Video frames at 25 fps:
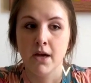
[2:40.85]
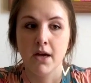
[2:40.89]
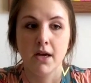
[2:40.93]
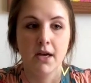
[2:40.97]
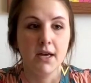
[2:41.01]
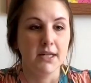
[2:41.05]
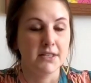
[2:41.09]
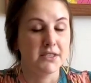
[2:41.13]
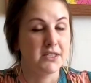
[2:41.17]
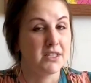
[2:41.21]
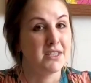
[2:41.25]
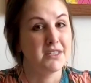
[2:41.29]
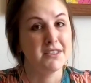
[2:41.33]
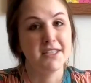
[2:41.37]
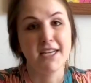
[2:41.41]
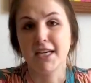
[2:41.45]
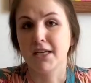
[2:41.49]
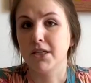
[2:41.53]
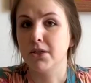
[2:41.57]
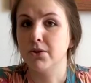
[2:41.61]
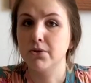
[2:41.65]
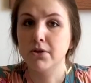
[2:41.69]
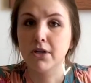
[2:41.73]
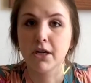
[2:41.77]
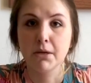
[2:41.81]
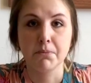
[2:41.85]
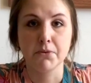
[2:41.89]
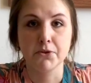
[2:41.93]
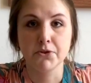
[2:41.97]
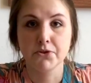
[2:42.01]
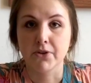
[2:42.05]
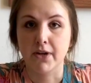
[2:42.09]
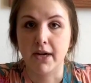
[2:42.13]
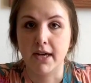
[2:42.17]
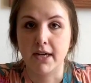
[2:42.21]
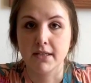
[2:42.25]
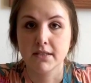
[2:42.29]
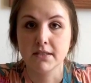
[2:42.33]
It's going to take you a couple
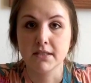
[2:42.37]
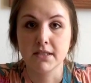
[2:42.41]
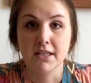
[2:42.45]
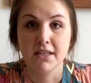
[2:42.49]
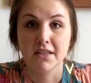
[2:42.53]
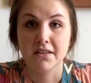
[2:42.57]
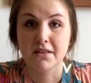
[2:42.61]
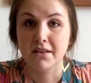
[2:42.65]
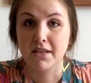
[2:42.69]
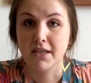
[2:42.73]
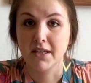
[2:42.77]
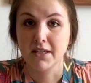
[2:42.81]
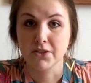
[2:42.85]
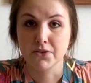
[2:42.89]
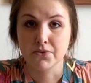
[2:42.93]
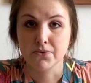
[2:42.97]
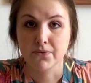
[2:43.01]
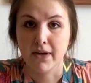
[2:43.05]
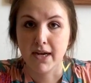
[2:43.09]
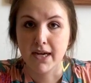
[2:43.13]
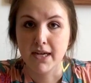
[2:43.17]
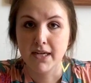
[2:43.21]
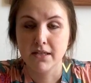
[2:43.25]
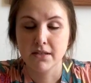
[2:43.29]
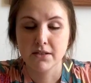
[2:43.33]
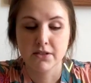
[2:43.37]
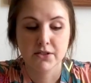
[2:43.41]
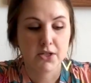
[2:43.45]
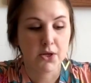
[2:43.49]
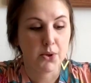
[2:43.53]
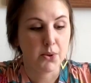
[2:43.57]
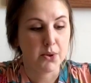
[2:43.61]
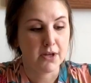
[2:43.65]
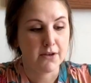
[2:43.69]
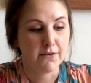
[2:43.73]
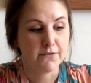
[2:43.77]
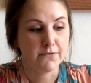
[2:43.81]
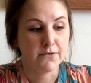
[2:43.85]
tries to get things right. So
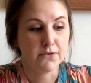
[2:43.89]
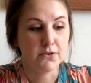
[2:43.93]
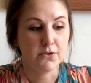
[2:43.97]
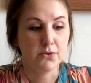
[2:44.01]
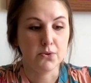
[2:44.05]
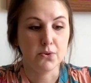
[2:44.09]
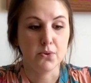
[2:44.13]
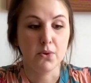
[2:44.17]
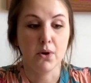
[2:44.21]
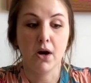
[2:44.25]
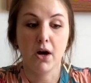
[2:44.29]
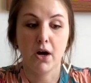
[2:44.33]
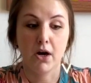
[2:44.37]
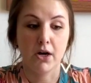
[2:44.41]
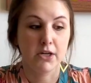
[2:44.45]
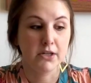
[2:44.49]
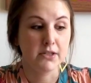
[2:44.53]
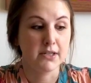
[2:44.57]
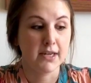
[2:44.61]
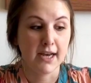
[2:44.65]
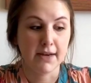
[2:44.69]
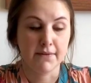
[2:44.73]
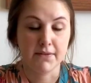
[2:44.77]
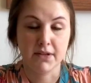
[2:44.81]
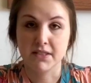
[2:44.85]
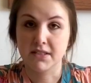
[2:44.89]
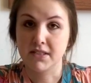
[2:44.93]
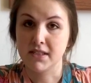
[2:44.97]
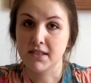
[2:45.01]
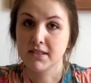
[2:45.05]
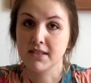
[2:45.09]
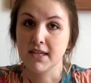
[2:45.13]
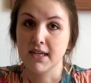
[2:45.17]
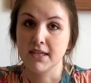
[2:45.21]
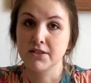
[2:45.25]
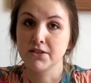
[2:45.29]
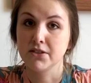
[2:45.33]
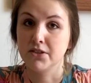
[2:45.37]
if you aren't having
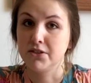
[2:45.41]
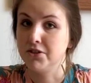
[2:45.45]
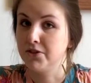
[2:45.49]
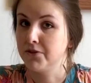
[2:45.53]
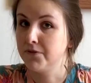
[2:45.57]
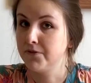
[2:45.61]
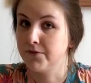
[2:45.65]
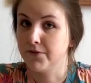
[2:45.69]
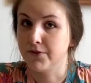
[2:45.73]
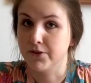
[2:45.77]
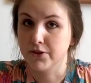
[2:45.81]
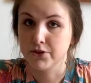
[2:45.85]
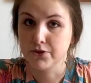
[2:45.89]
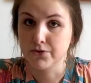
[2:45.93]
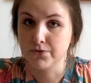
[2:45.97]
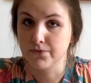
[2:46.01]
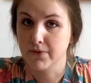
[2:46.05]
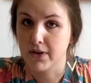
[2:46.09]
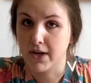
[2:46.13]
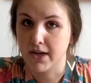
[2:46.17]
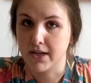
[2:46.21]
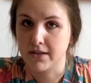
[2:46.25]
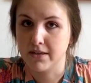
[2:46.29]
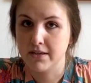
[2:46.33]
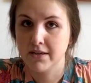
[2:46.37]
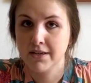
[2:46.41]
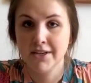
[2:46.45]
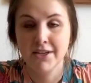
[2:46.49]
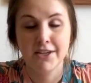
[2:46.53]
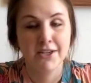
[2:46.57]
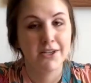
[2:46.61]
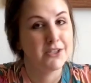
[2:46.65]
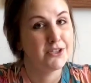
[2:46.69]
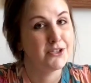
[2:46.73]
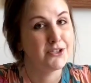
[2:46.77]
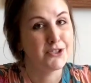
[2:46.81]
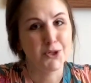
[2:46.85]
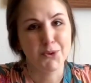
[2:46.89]
success on your first run,
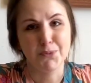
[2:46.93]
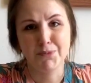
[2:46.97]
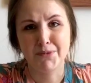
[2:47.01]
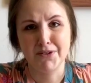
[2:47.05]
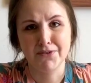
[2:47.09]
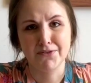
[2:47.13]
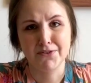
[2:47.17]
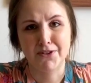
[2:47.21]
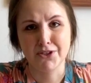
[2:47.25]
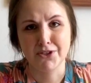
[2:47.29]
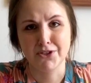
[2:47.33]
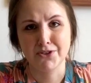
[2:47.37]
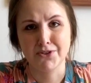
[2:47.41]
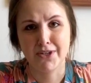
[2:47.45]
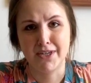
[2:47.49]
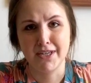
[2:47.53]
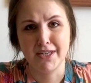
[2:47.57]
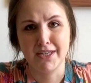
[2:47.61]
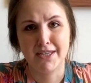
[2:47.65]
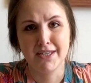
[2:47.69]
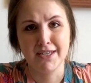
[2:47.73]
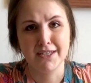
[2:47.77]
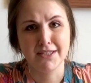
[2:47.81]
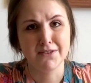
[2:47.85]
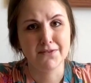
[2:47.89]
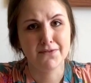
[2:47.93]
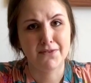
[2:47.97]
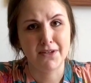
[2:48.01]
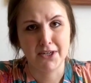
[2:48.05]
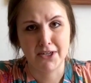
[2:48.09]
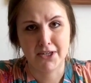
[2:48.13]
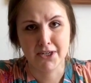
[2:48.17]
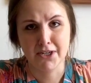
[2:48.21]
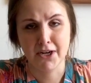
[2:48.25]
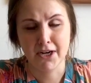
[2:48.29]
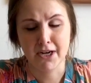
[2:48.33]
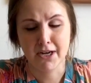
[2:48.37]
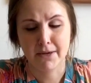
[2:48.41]
don't be frustrated. It's very
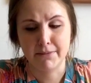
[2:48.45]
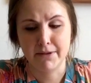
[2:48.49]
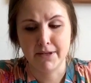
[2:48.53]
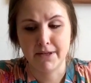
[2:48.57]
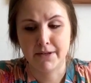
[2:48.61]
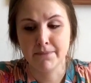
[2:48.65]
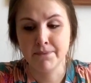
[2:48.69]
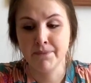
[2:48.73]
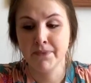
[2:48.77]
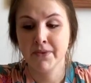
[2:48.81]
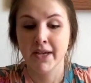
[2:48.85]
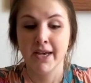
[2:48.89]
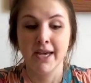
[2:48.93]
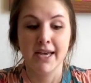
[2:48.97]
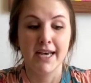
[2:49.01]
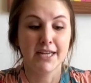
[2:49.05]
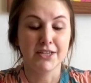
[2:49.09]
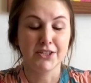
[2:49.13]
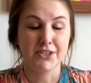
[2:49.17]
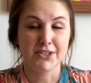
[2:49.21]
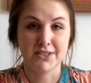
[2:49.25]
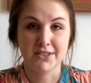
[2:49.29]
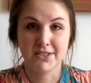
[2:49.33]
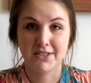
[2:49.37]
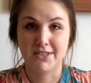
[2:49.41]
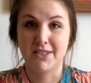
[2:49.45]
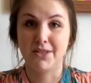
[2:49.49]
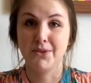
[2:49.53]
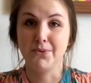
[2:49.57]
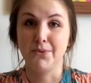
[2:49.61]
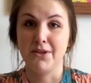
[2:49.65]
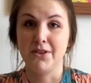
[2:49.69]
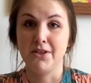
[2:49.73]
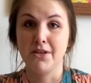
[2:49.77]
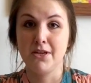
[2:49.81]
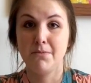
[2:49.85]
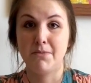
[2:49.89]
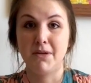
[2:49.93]
common, and just stick with
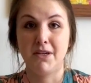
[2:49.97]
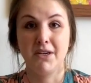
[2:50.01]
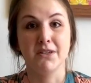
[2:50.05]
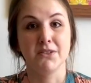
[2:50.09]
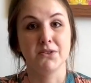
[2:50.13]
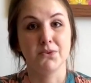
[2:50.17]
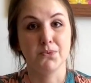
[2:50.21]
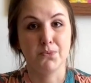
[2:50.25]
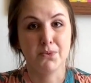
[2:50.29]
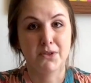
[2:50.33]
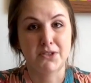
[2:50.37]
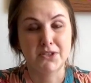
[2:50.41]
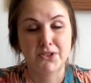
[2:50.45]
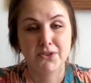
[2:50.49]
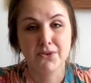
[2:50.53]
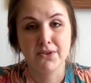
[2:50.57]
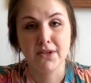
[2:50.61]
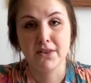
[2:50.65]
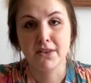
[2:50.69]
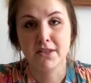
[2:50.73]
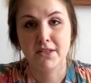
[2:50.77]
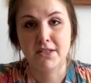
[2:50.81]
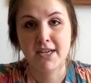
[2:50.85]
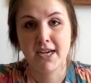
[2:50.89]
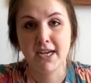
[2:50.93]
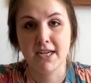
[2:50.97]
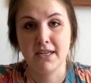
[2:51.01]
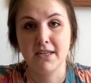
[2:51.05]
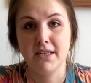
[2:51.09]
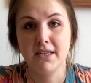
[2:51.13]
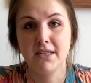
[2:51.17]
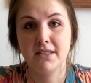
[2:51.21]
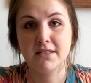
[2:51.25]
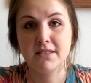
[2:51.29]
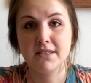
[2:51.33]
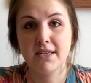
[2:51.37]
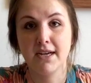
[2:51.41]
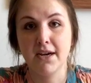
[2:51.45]
it, because once you get the techniques
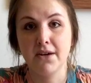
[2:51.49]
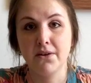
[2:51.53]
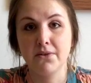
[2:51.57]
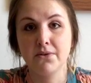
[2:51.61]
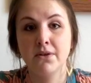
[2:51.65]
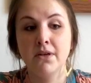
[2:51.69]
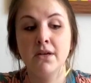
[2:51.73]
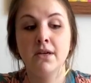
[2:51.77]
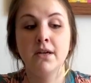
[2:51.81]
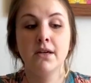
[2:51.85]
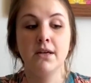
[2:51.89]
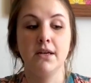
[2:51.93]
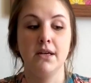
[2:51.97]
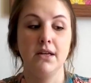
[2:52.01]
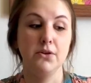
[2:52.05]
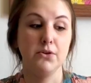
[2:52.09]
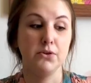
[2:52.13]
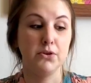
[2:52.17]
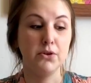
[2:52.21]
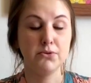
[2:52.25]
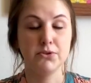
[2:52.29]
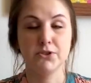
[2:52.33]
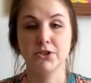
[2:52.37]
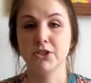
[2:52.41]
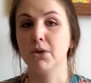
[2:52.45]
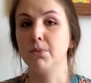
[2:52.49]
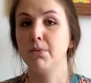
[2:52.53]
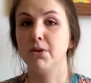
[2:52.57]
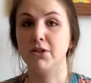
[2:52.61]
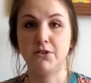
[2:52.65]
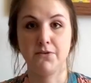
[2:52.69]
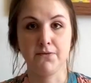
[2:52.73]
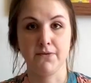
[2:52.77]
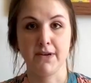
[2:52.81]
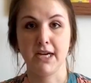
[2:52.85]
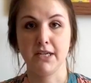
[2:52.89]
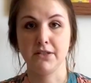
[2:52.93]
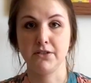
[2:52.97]
down, it'll go so much
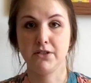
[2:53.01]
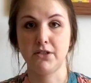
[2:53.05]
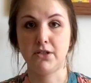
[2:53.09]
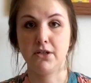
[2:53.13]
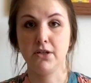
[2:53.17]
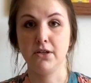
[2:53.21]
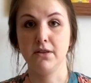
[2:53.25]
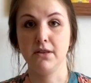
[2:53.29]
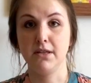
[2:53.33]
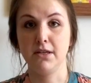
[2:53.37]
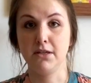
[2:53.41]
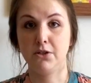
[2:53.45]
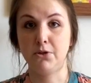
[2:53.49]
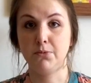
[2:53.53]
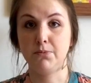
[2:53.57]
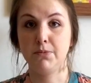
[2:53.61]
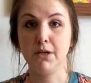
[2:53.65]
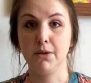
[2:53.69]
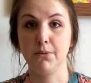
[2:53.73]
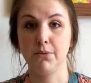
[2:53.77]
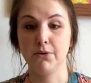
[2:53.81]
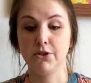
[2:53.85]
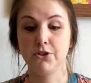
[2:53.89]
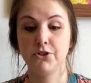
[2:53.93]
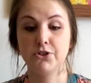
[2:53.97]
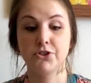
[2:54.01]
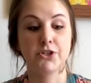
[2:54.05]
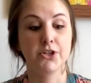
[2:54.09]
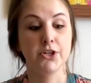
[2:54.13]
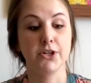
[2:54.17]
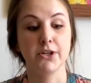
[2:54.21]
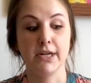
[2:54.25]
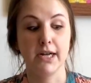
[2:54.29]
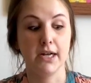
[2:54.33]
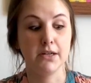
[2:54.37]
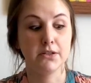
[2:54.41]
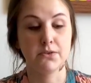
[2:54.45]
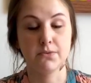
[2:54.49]
faster and then you'll be able to churn
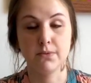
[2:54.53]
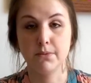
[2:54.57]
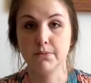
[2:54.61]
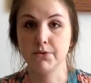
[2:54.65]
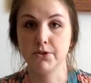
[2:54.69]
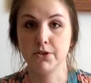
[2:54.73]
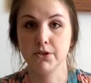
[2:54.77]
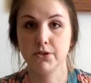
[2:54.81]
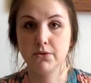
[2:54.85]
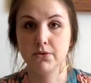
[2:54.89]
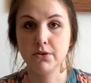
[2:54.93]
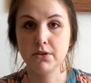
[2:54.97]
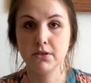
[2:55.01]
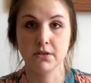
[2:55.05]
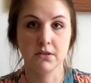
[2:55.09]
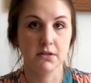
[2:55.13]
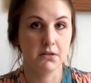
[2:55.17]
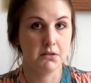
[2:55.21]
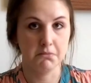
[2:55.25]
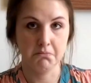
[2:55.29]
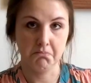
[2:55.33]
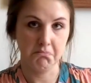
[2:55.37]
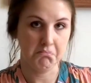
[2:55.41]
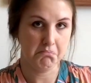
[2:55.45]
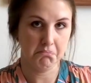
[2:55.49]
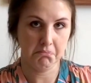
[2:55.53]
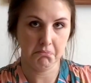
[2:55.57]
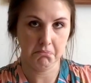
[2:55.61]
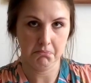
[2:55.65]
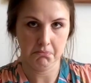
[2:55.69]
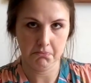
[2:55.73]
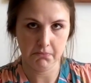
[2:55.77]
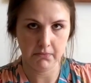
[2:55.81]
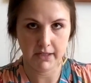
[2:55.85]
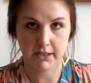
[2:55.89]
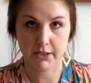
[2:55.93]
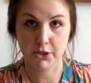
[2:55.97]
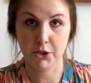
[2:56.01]
out swimsuits
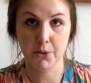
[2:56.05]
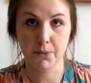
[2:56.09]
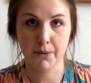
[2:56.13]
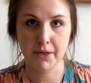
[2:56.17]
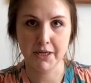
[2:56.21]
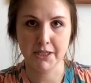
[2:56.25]
like nobody's